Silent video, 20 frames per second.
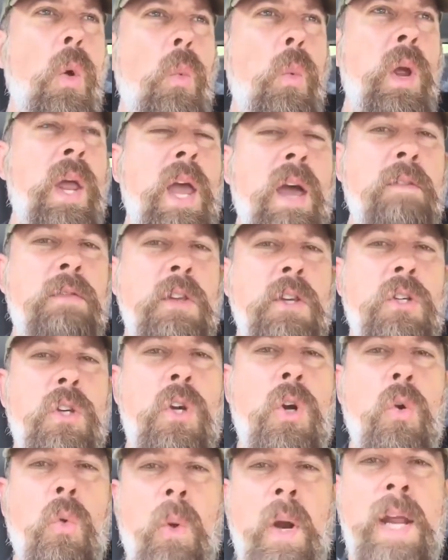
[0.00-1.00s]
we have this
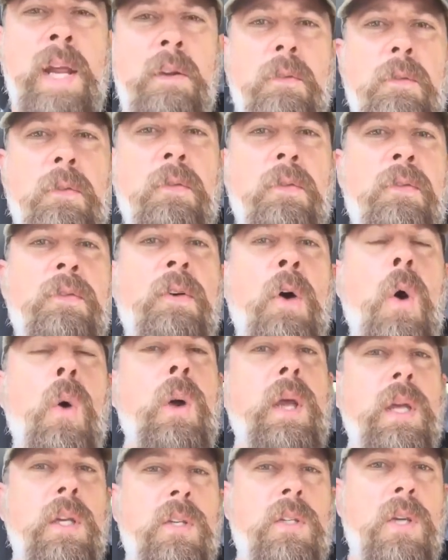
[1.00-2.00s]
great
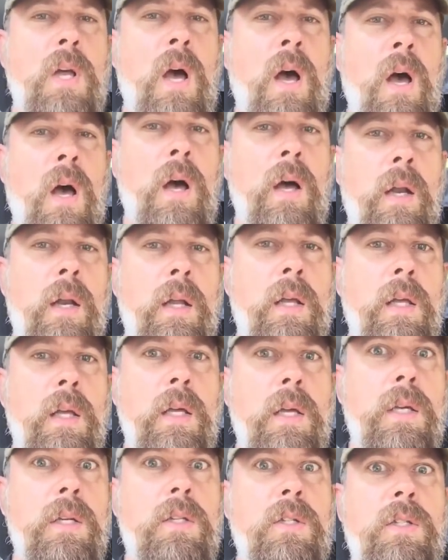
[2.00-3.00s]
focus on
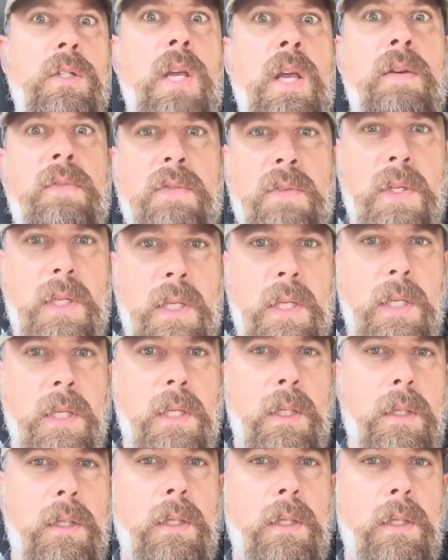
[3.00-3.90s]
safety.